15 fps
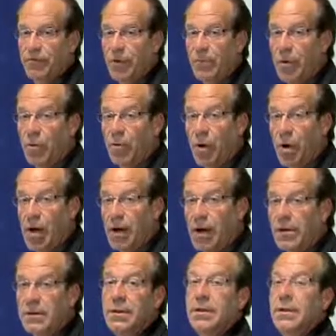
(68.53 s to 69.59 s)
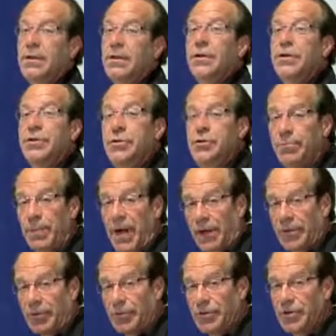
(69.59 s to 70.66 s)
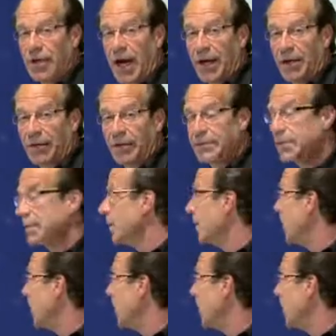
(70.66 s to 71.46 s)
from the wall to make those shadows.